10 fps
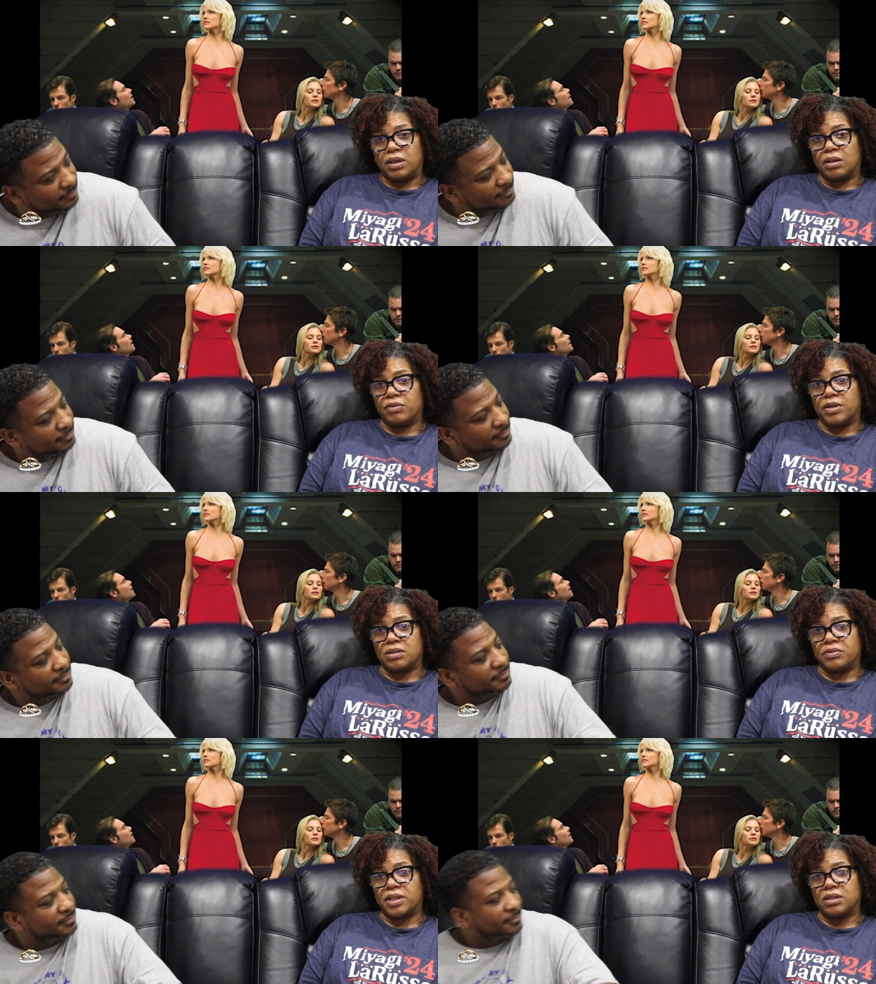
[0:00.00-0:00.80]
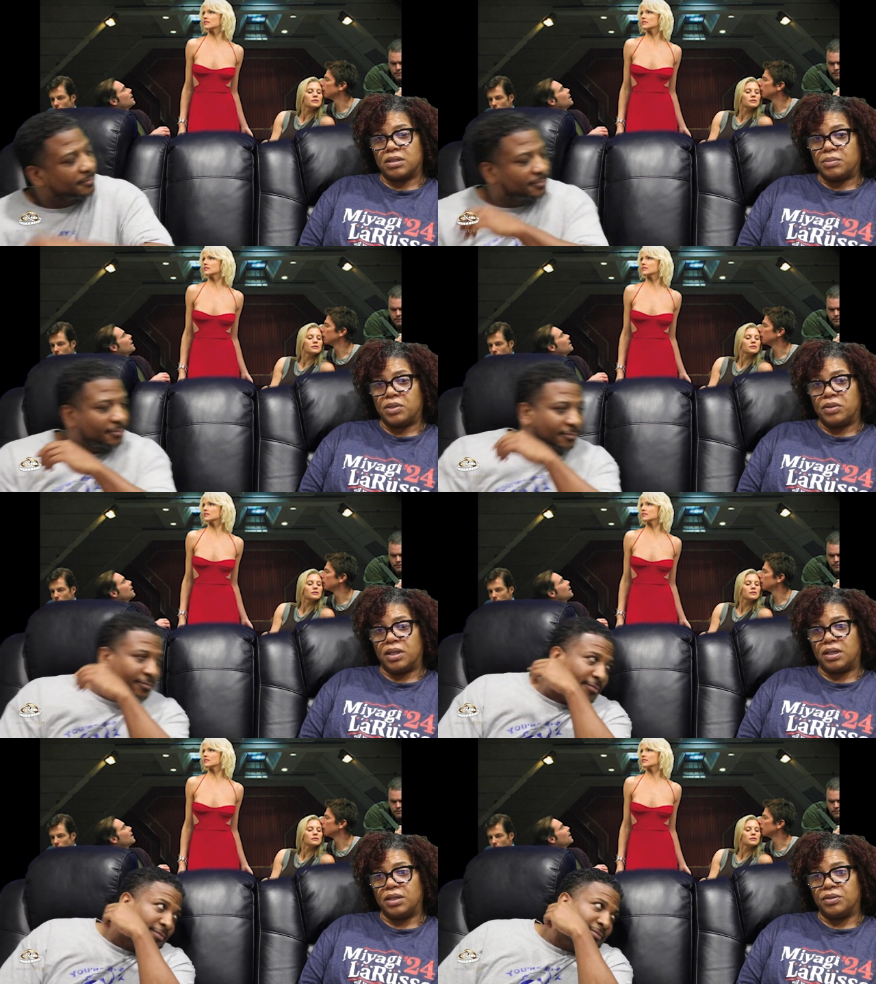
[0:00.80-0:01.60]
Speaker 1: near the resurrection, let me go
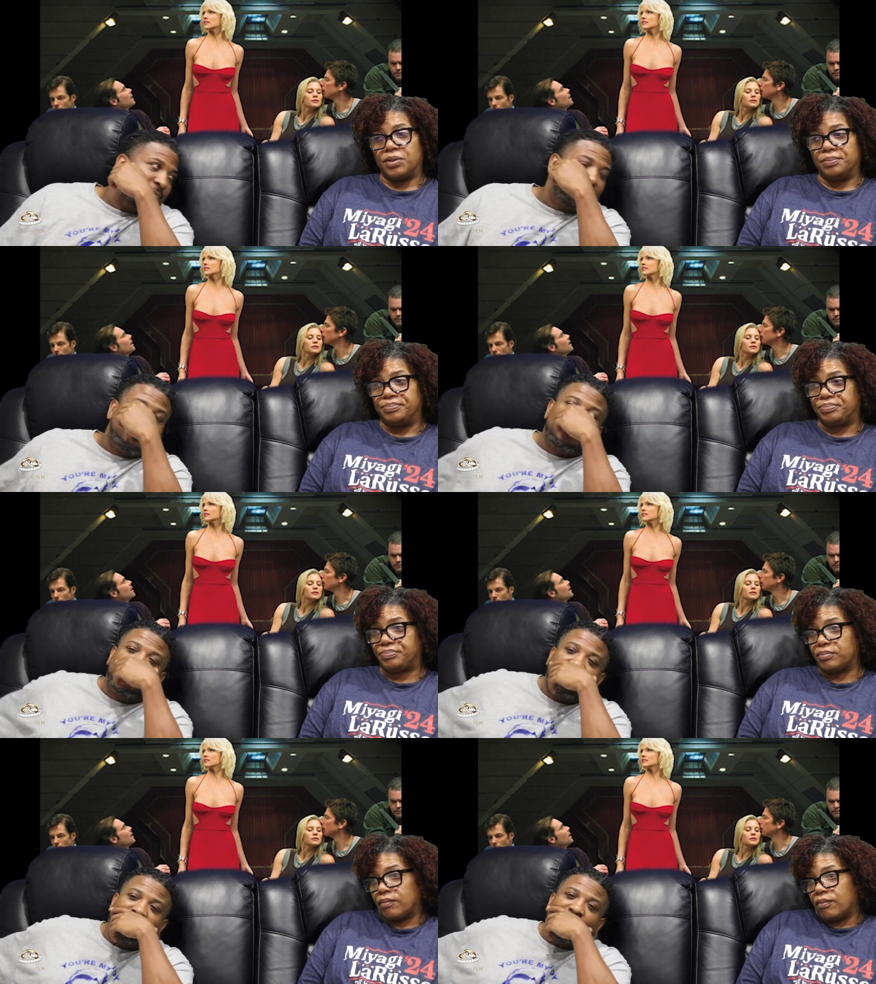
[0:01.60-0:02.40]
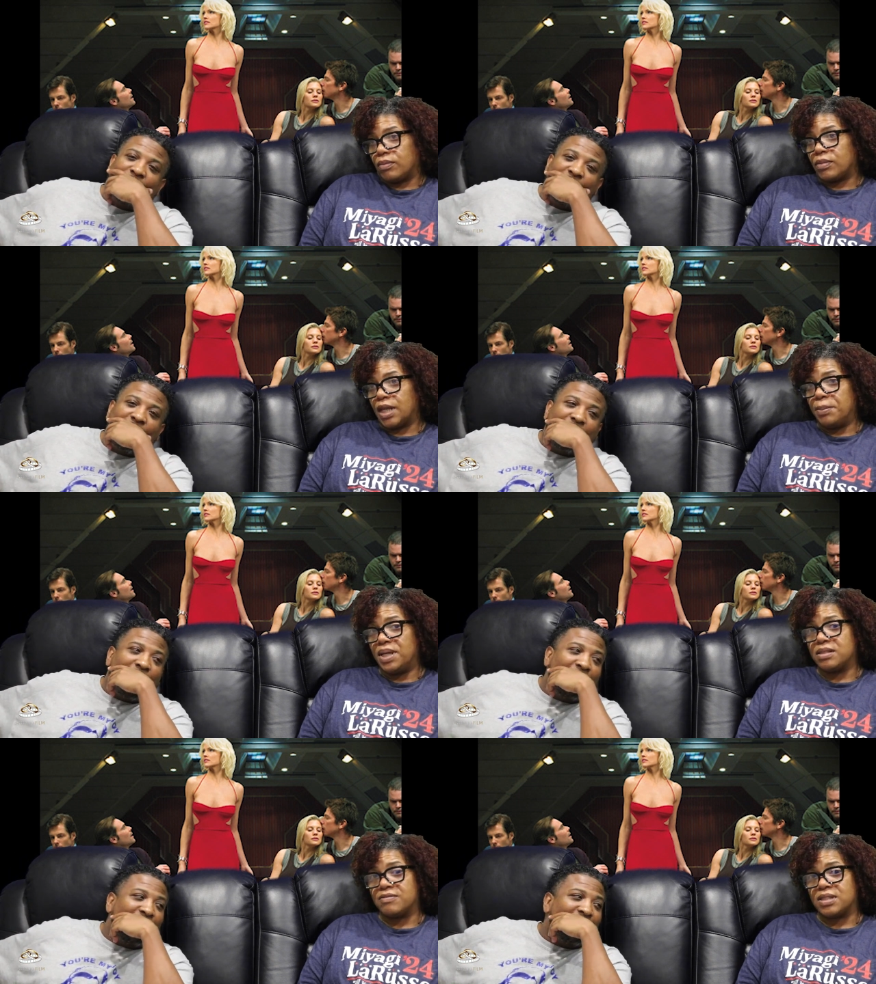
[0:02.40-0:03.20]
ahead and kill you. That
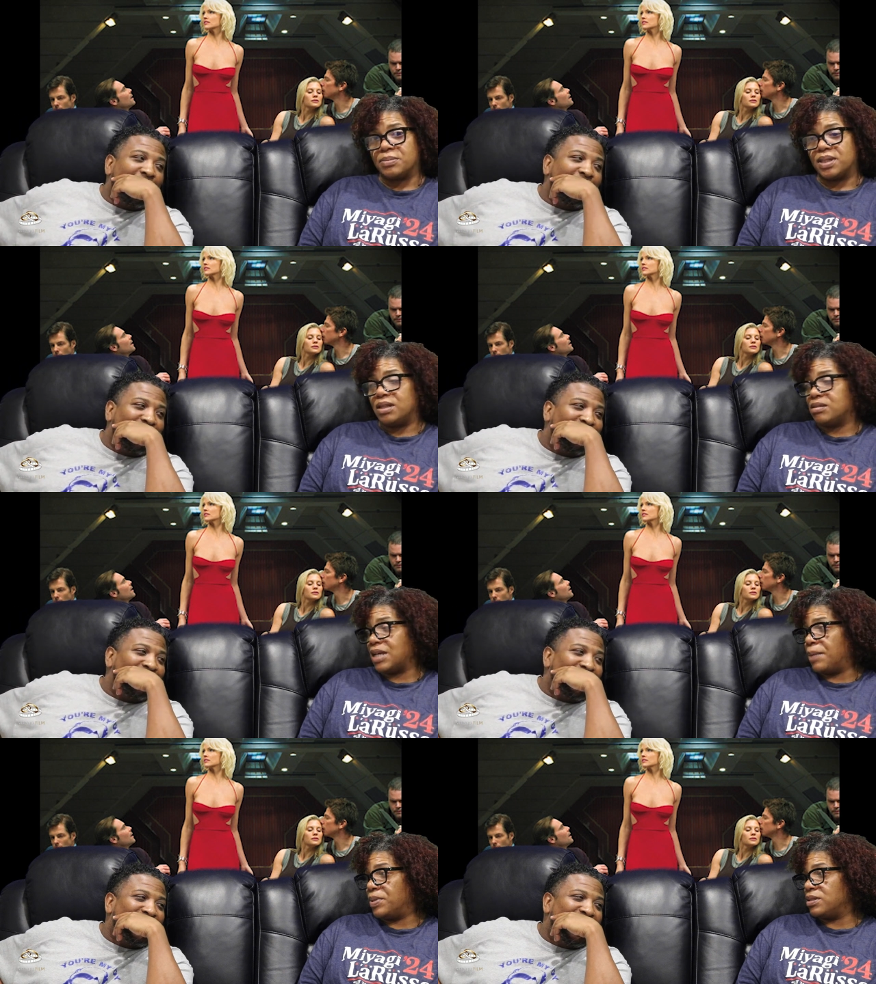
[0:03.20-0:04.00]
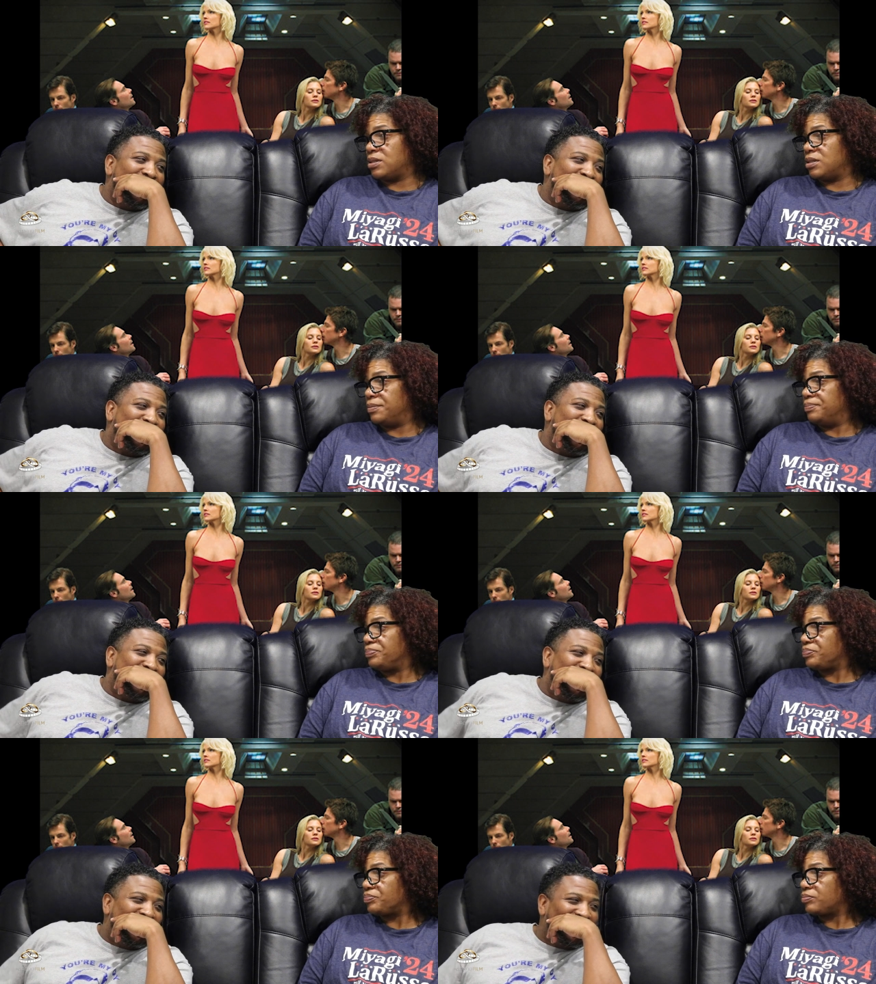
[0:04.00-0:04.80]
means if something else happens, that's how they'll
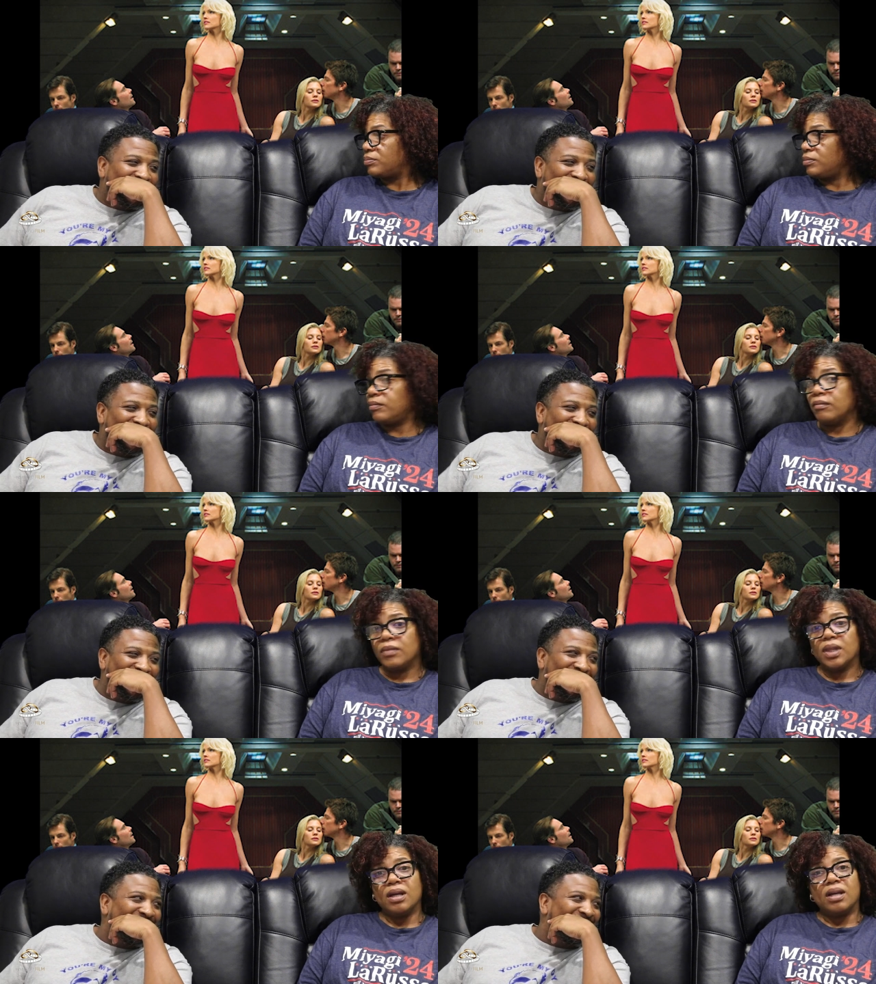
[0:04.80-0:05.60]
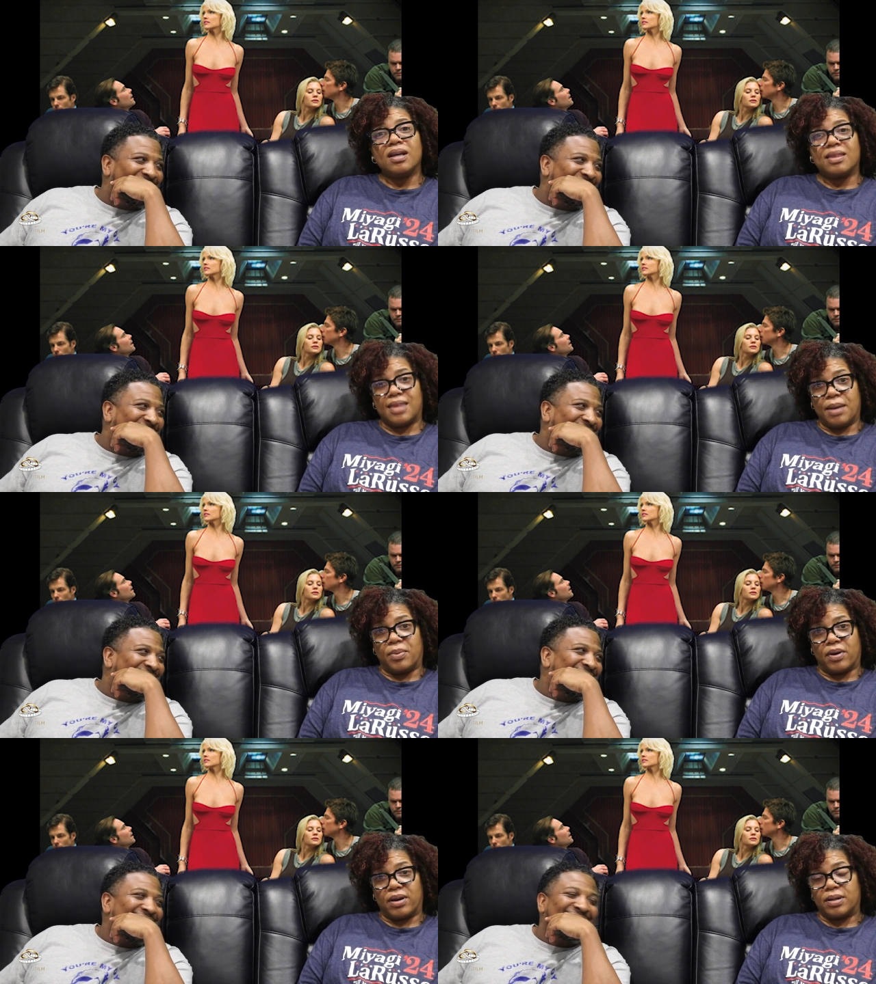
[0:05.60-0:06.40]
trust you. That
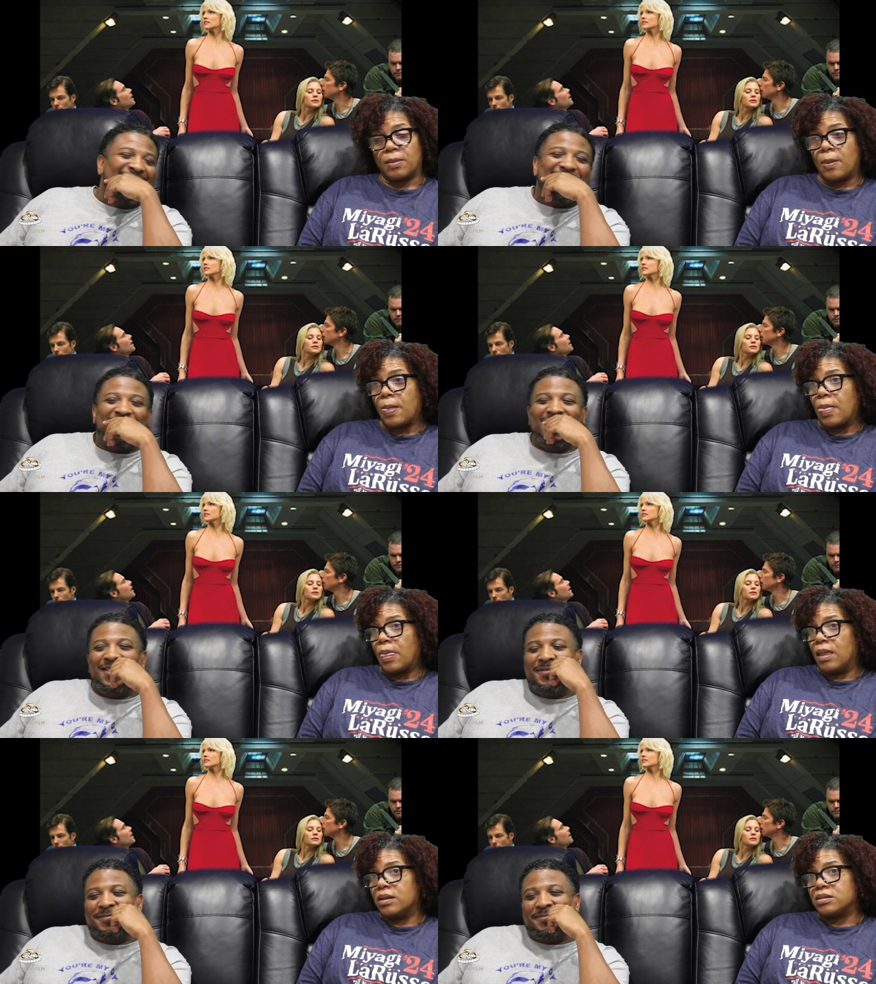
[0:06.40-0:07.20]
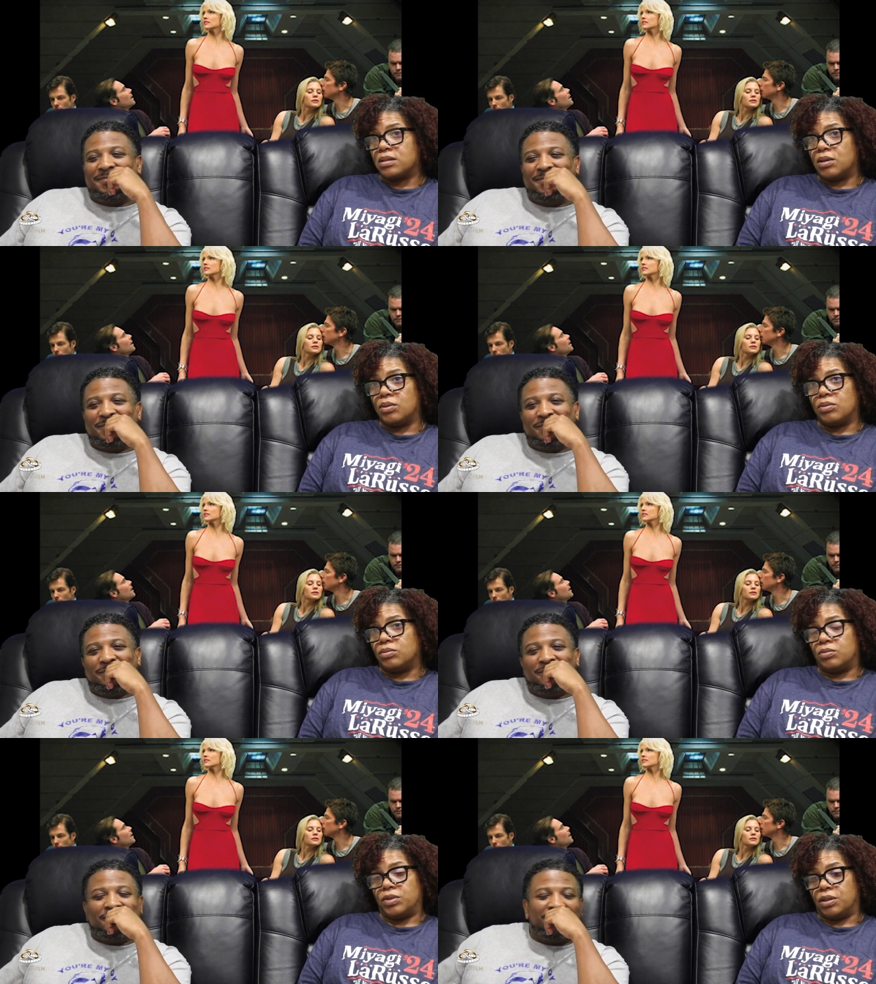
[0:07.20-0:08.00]
part. Right.
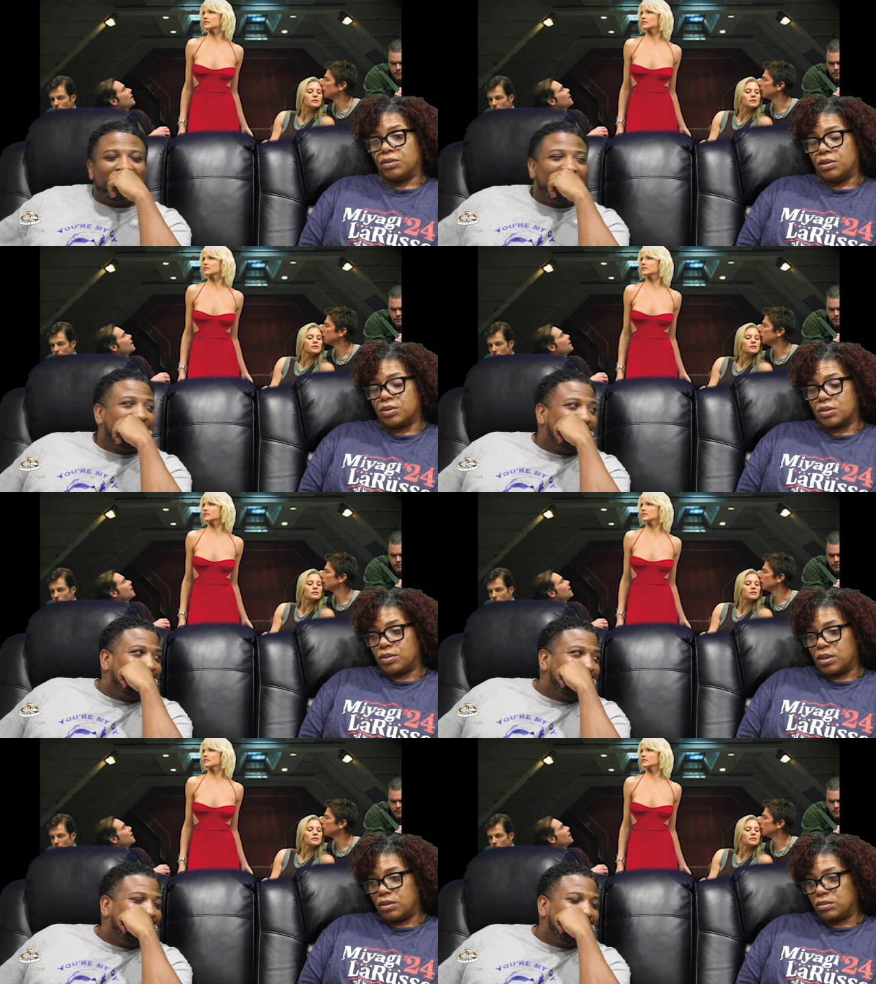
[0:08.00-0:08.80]
So we don't know what's going